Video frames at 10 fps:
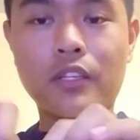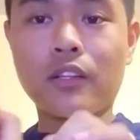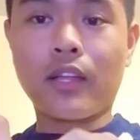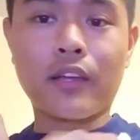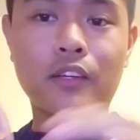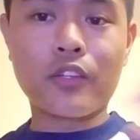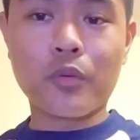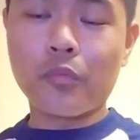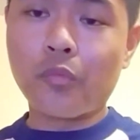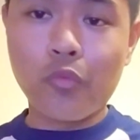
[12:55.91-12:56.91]
like
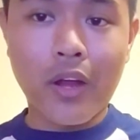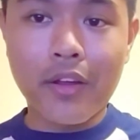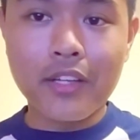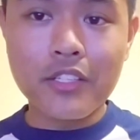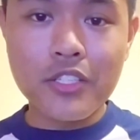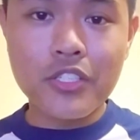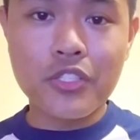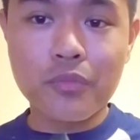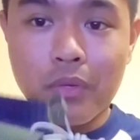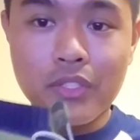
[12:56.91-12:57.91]
you're wearing
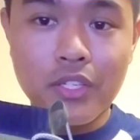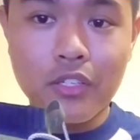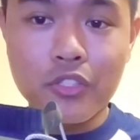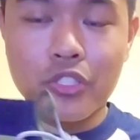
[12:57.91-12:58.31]
this particular